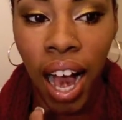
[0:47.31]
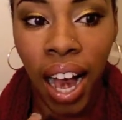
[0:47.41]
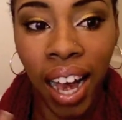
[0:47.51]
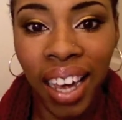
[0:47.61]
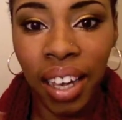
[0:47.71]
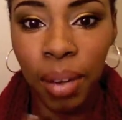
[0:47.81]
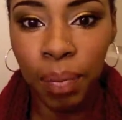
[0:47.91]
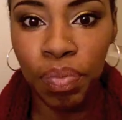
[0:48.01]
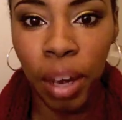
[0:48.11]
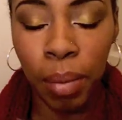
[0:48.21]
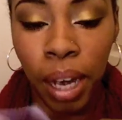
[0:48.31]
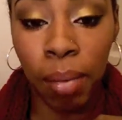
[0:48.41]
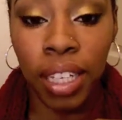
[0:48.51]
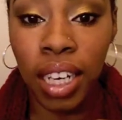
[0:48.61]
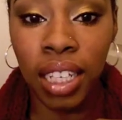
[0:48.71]
I I mean, I'm
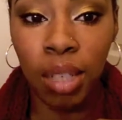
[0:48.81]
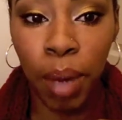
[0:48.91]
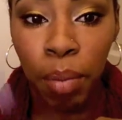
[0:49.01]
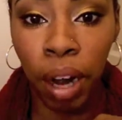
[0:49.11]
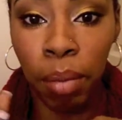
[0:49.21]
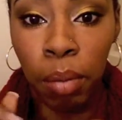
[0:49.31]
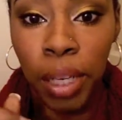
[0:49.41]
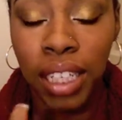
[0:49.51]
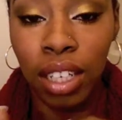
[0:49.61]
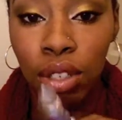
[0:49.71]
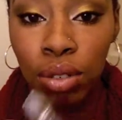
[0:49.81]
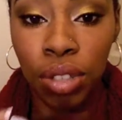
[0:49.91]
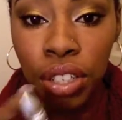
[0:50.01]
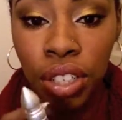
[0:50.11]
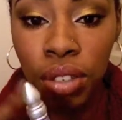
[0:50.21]
not saying it's a bad primer because I do
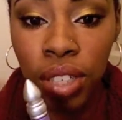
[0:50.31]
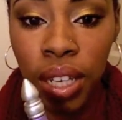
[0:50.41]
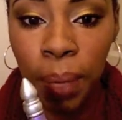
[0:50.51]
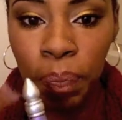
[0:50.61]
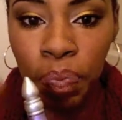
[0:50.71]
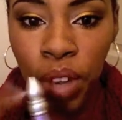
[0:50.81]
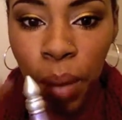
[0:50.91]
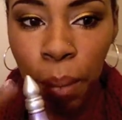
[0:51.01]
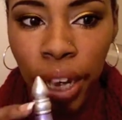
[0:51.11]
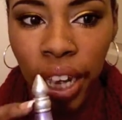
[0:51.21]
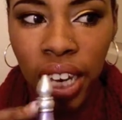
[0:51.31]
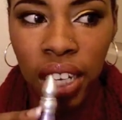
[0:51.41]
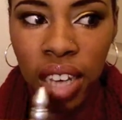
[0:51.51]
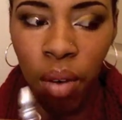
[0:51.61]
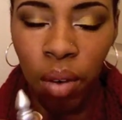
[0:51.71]
still use it, but
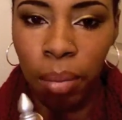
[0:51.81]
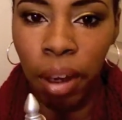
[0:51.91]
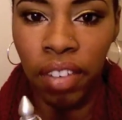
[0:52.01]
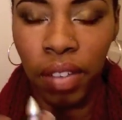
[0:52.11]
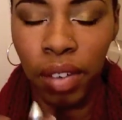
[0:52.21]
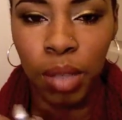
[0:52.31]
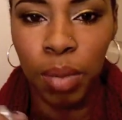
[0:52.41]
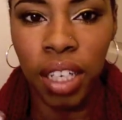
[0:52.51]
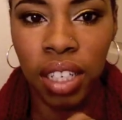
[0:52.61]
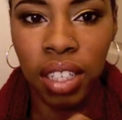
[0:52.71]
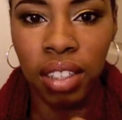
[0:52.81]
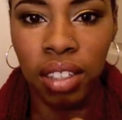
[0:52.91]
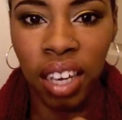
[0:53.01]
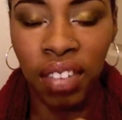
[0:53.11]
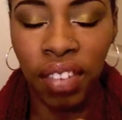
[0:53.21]
it's not one of my favorites because
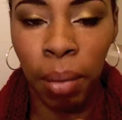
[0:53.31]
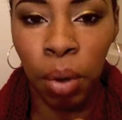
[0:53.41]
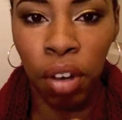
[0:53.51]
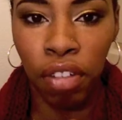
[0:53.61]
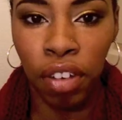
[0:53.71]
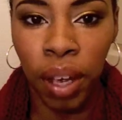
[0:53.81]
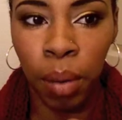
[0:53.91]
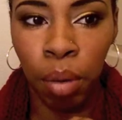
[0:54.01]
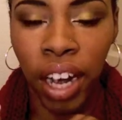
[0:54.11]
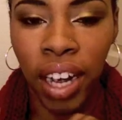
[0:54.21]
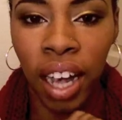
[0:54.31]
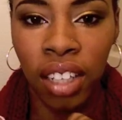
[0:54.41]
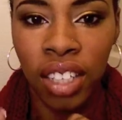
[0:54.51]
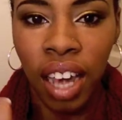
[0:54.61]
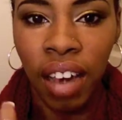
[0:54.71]
if I'm going for like bright
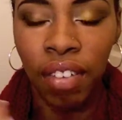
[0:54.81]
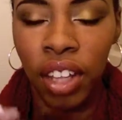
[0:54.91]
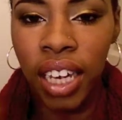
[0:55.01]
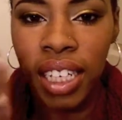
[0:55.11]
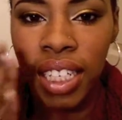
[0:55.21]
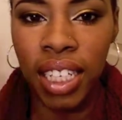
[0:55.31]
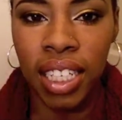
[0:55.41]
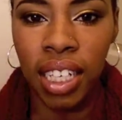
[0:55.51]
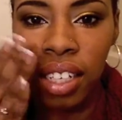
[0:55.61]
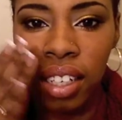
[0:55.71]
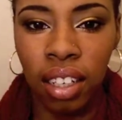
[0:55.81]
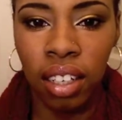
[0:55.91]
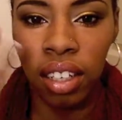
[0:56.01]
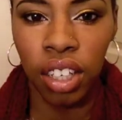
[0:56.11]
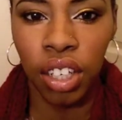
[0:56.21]
colors, I feel like it doesn't,
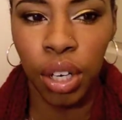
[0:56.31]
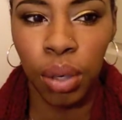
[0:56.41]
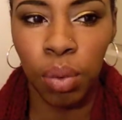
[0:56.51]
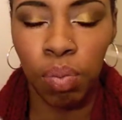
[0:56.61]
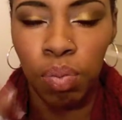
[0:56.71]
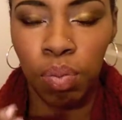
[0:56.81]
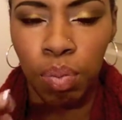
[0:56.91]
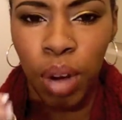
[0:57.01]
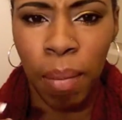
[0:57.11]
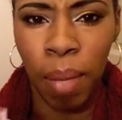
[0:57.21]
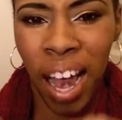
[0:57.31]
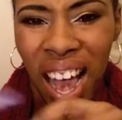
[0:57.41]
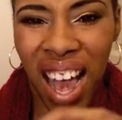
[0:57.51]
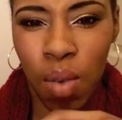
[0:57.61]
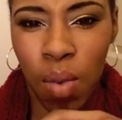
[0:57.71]
you know, prime my
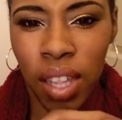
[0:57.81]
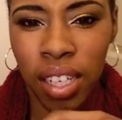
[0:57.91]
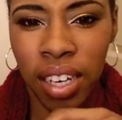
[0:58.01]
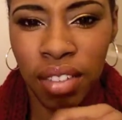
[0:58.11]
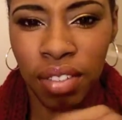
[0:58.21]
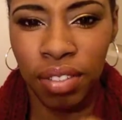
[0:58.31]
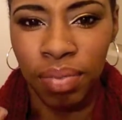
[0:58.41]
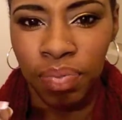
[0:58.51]
eye well enough.